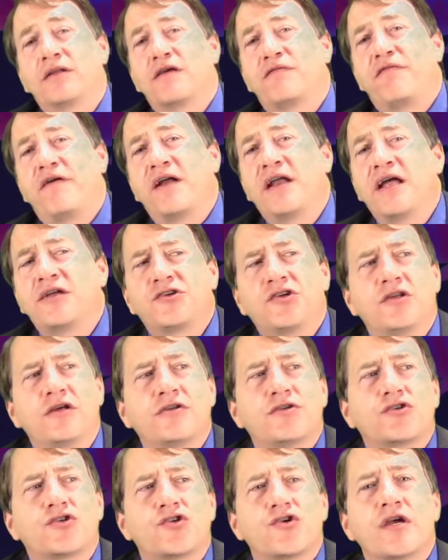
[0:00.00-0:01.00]
the financial
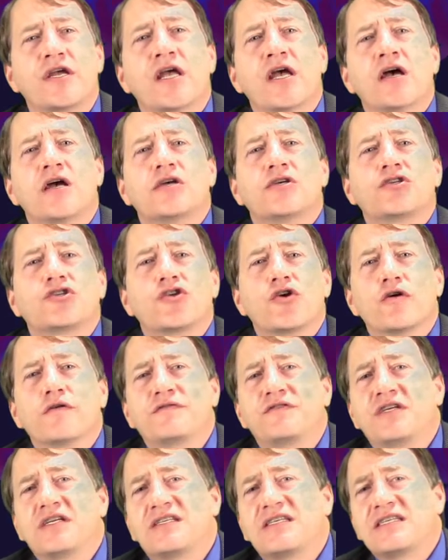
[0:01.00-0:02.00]
industry
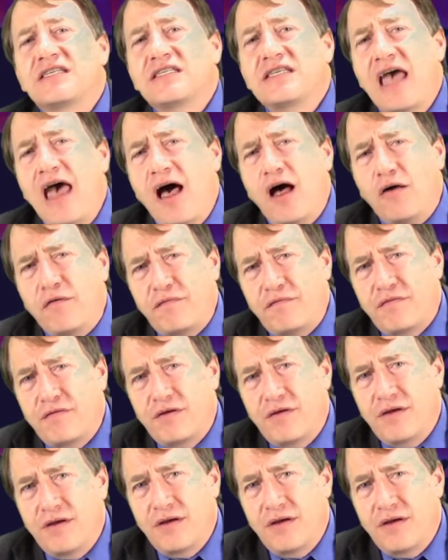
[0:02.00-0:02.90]
serves itself